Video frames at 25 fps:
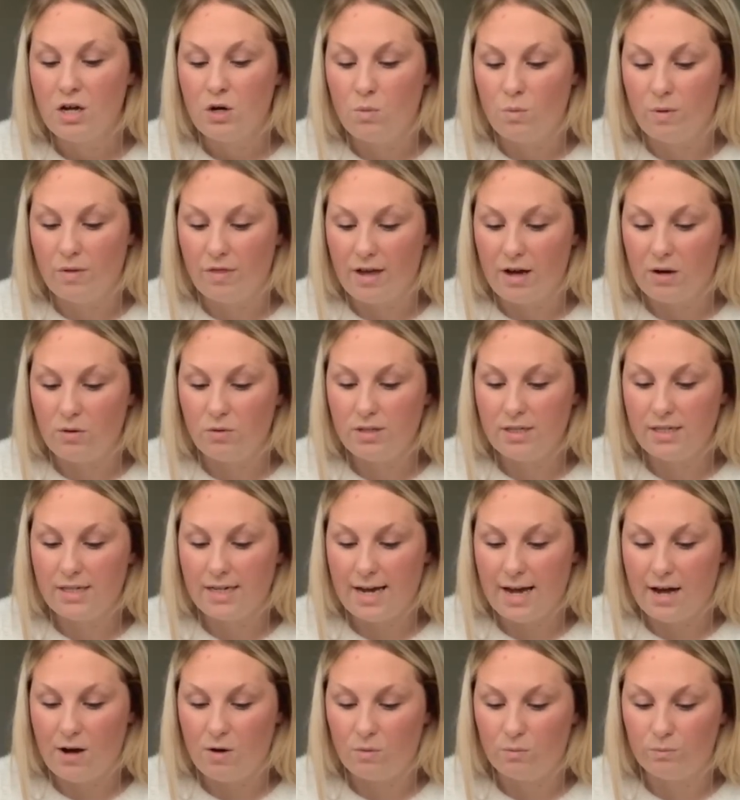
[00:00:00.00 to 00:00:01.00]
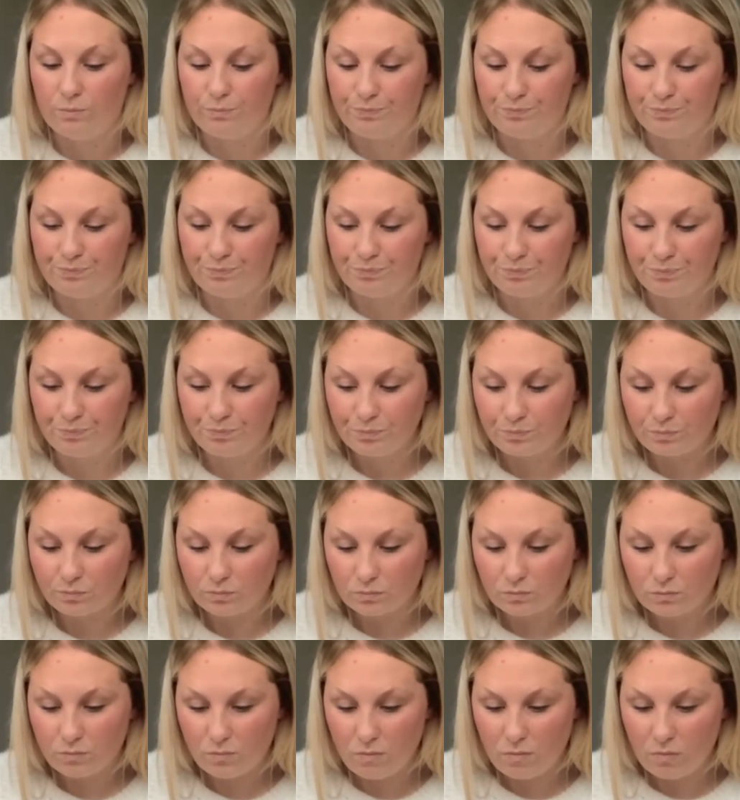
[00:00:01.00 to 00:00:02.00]
Without a doubt,
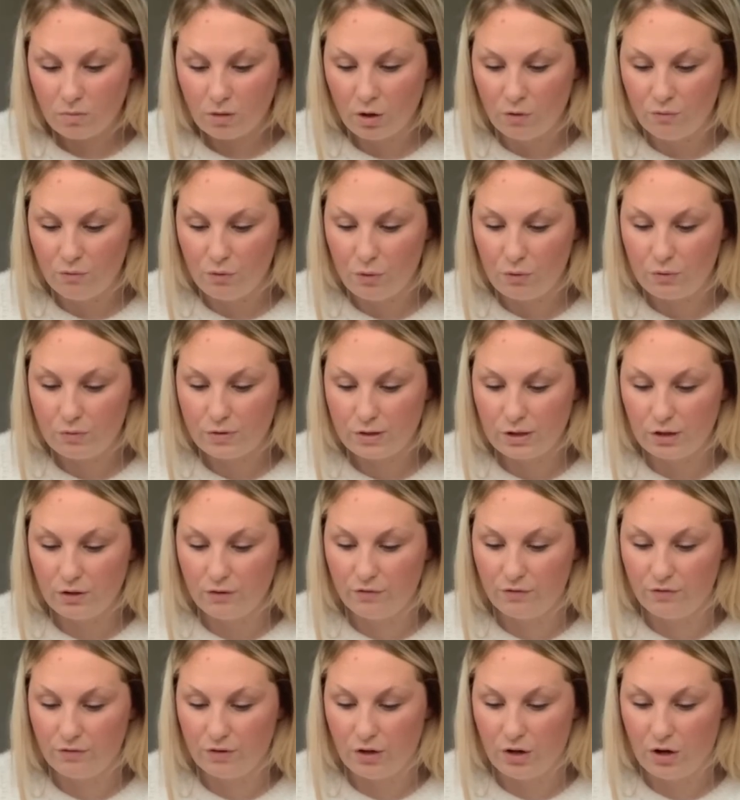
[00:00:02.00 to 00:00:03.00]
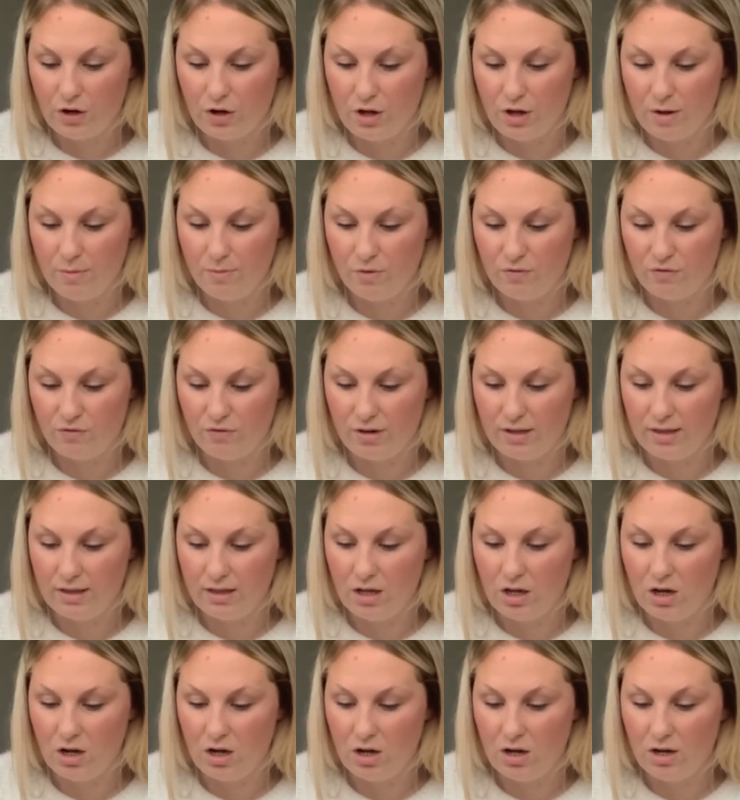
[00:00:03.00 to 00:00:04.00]
Ruth's love for her
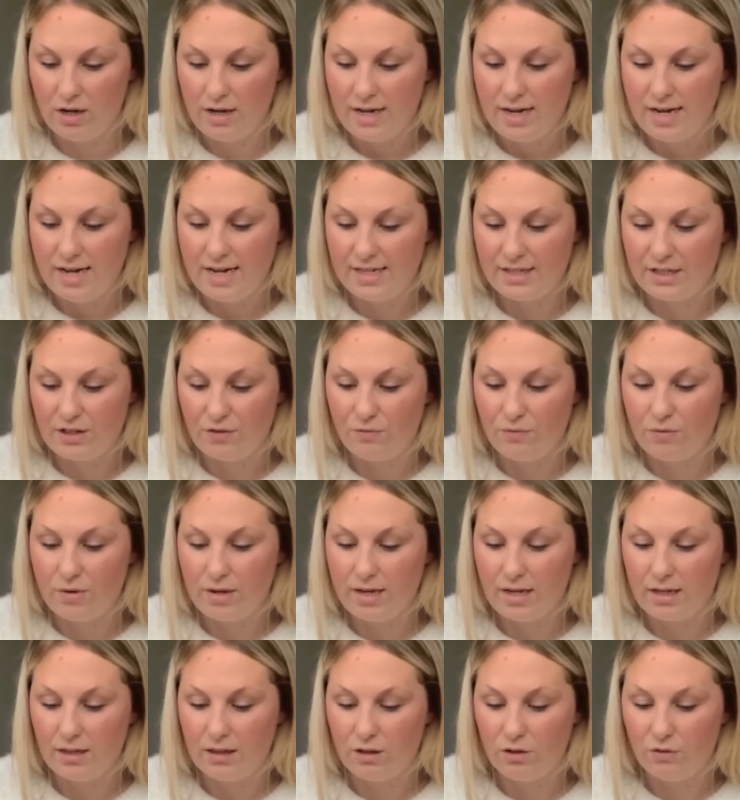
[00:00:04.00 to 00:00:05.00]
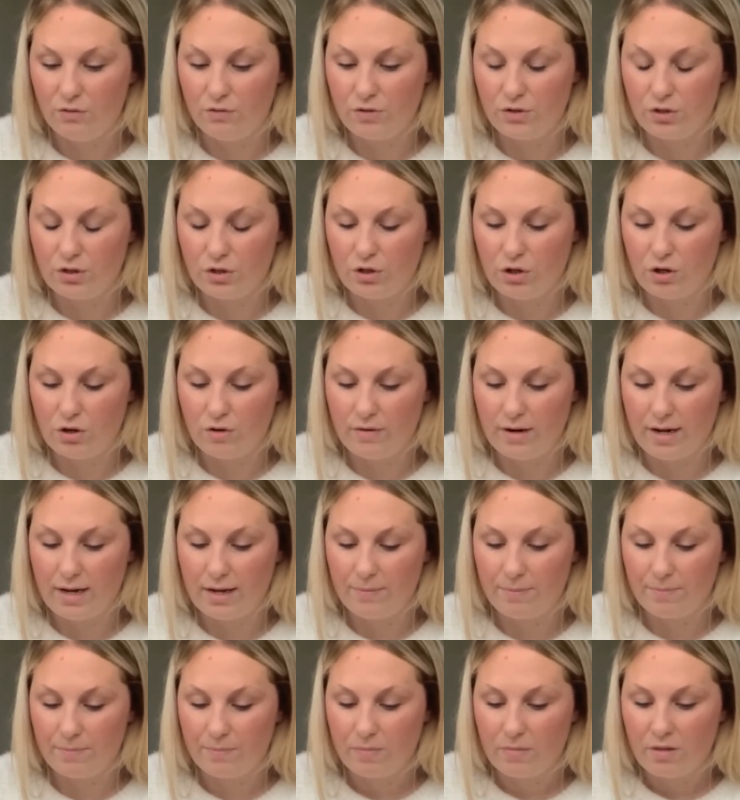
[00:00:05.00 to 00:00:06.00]
mother-in-law is the real love
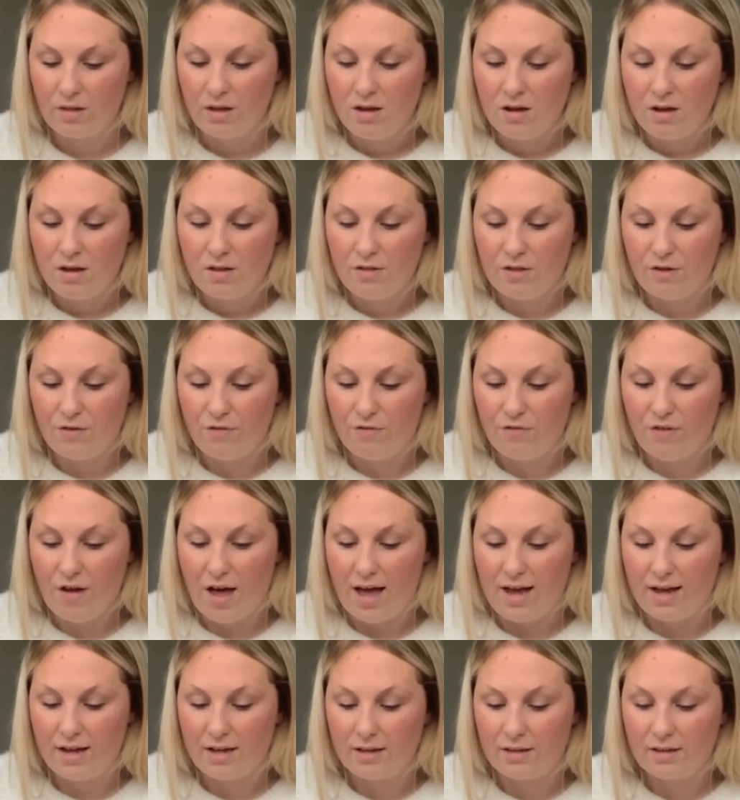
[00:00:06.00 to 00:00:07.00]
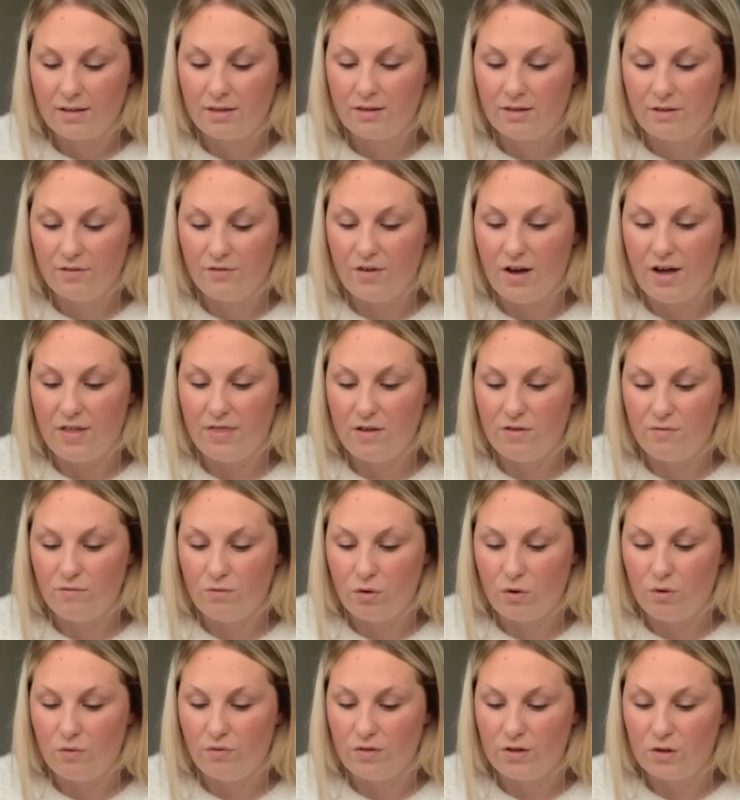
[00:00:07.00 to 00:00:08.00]
story. The fact that
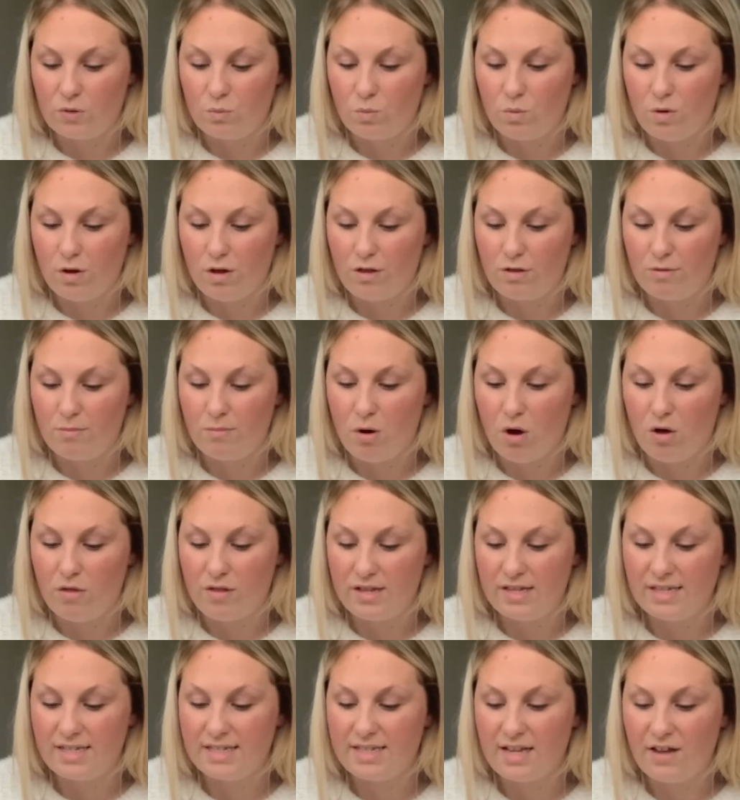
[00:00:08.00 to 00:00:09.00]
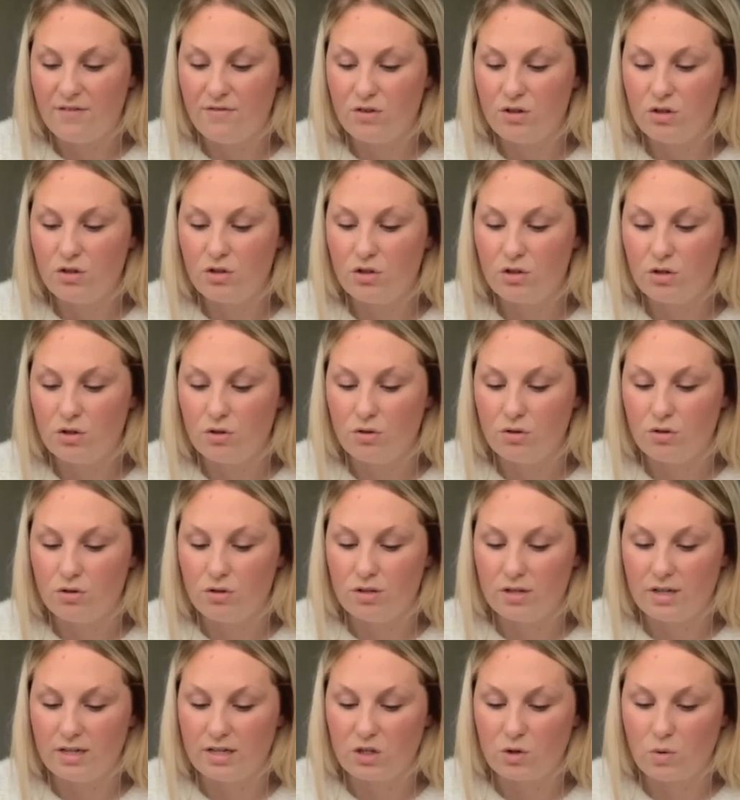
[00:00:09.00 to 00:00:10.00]
Ruth is worth more than seven
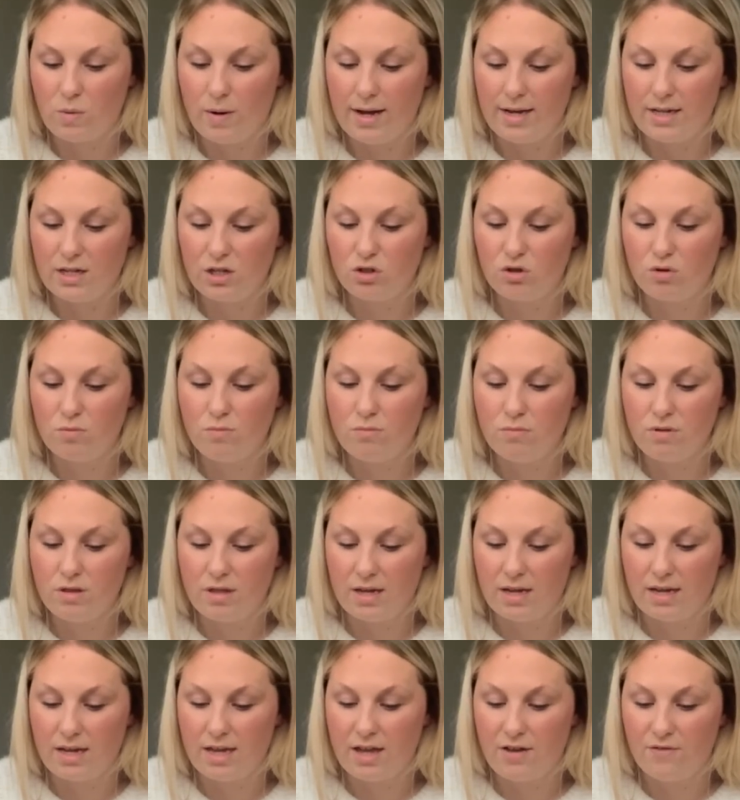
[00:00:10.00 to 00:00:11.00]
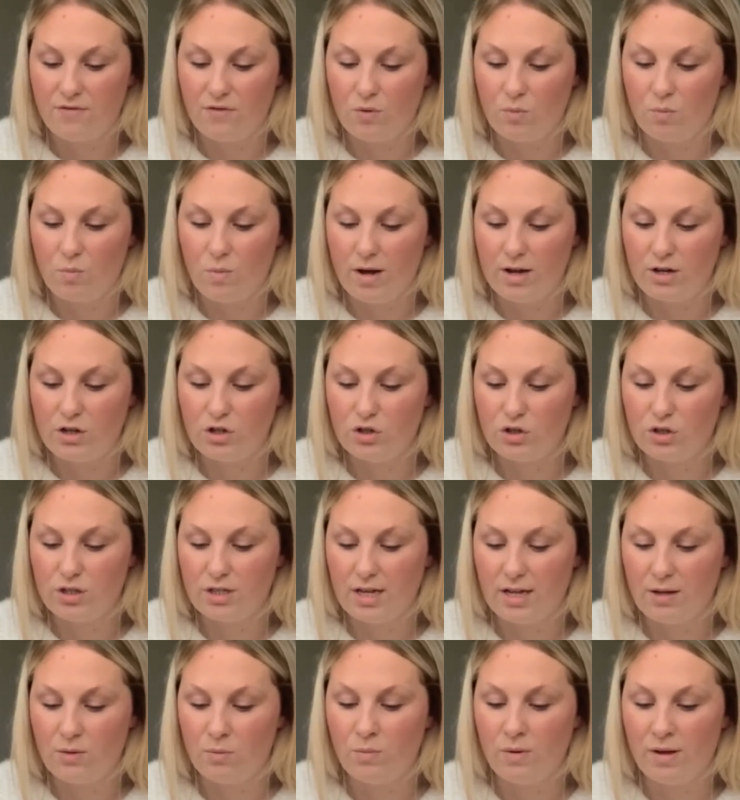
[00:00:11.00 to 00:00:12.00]
sons is quite something, given where
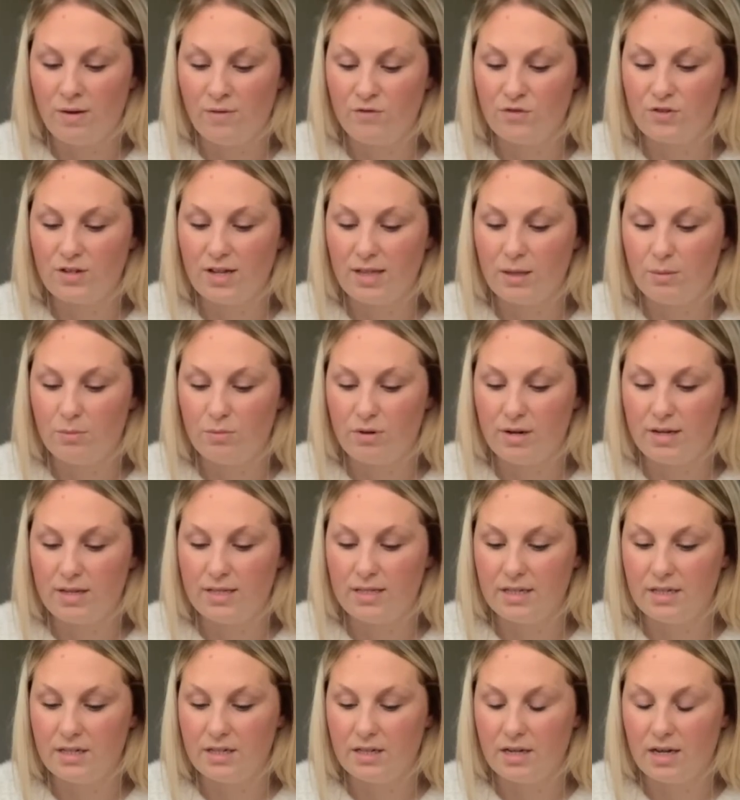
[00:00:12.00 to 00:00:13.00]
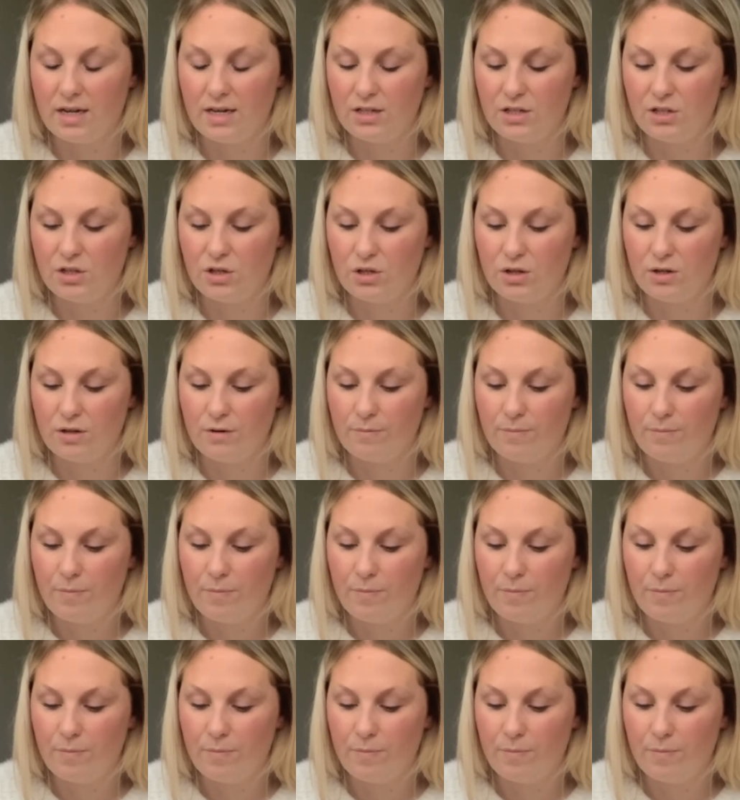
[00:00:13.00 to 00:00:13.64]
we've celebrated a son.